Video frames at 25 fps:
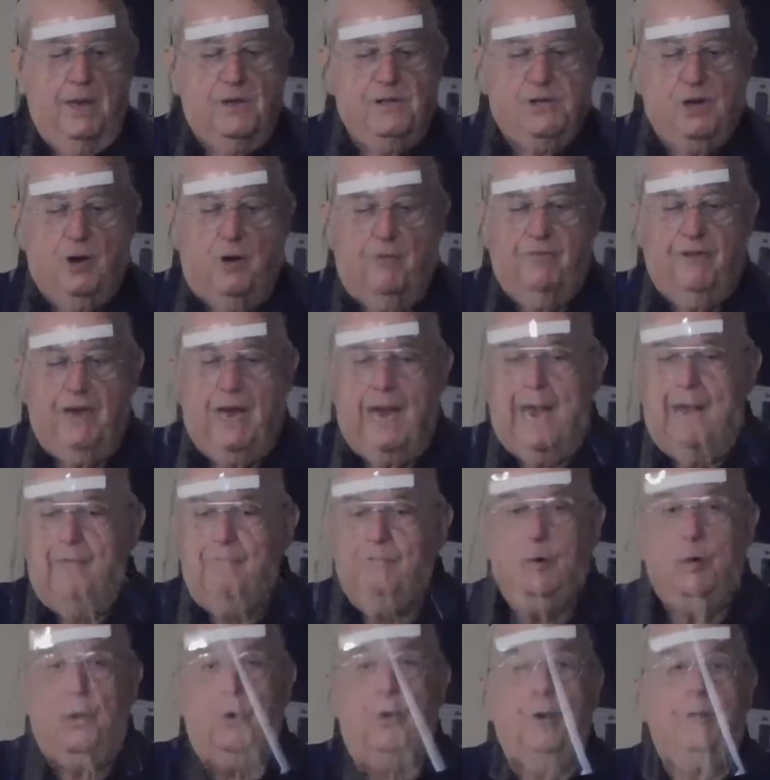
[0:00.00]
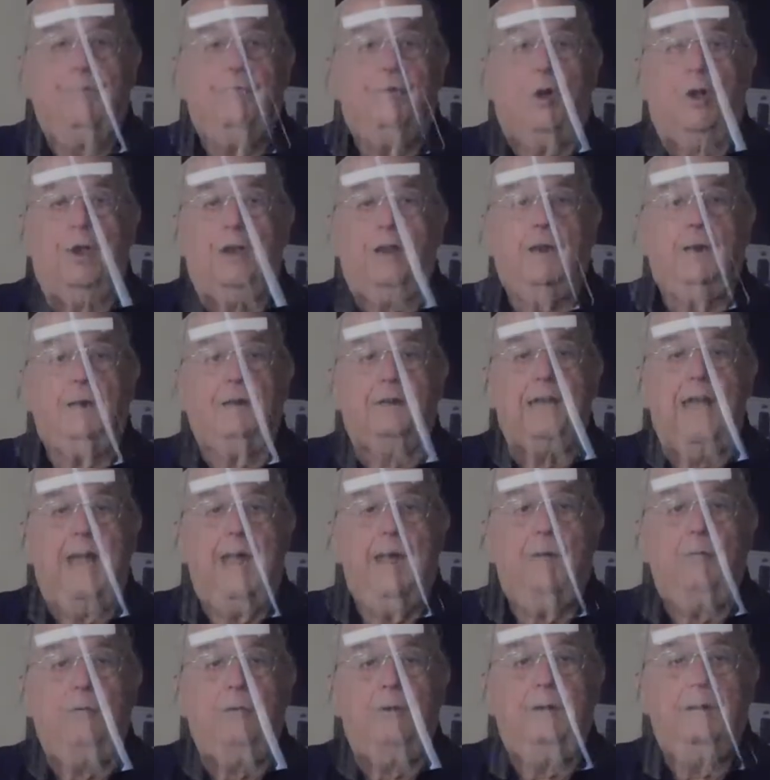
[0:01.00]
So if you haven't heard of our little
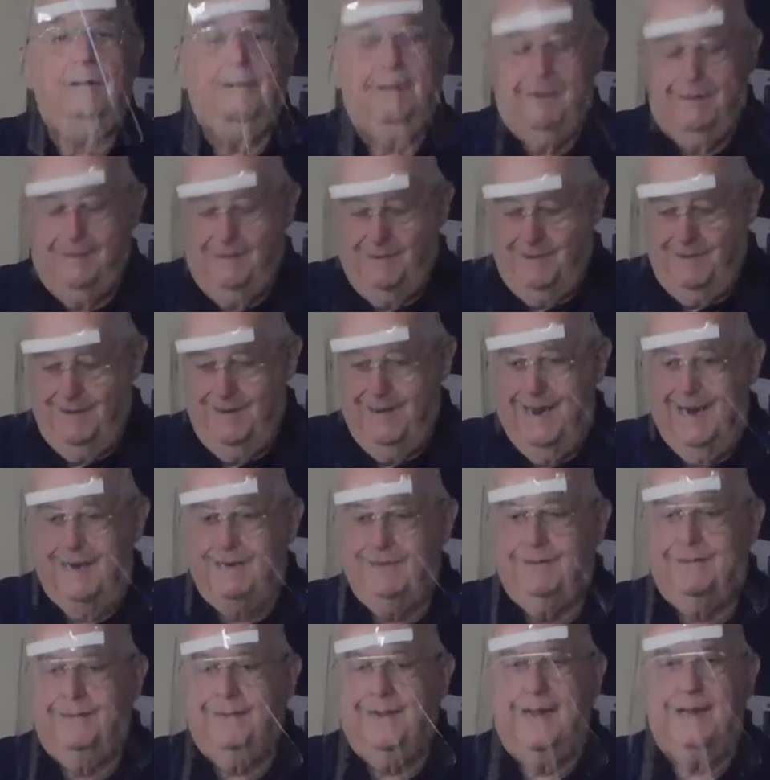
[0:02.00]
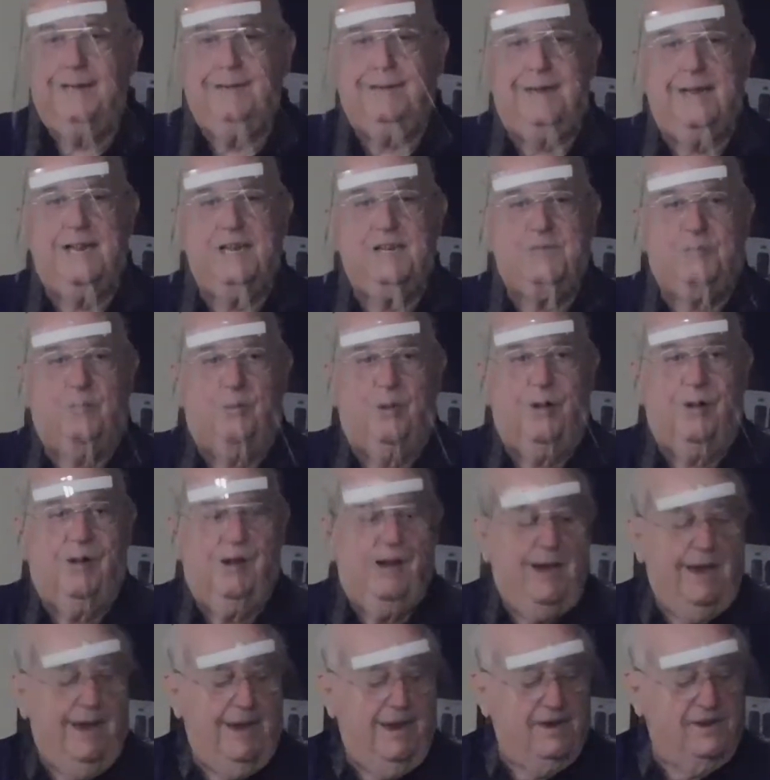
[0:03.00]
town, that's where
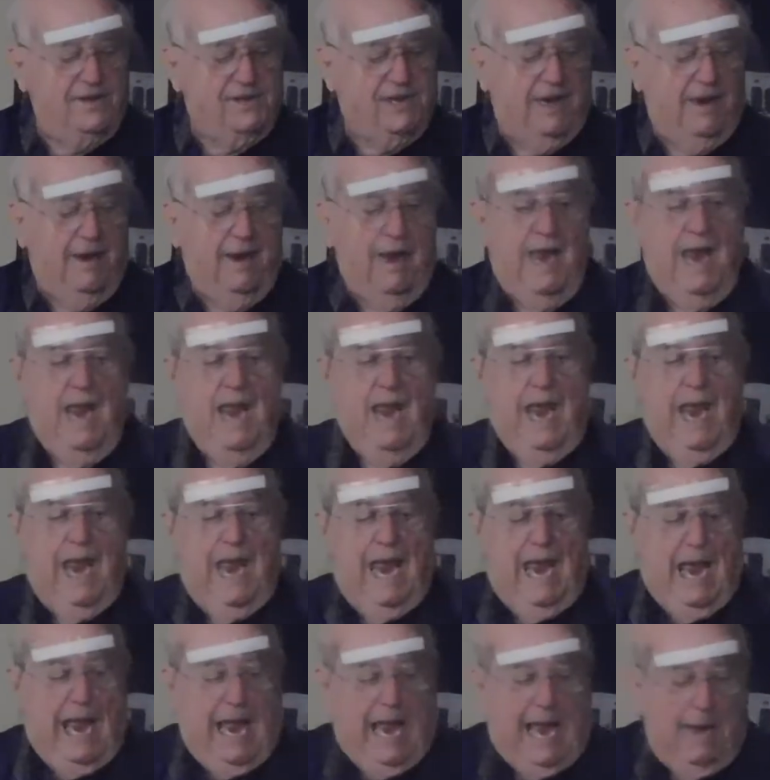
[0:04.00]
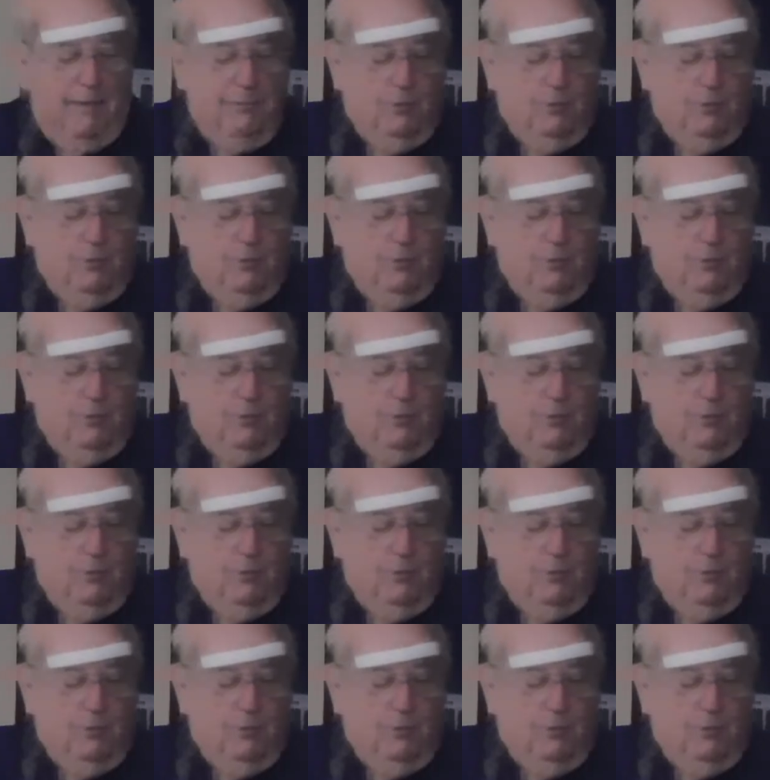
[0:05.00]
it is. I'm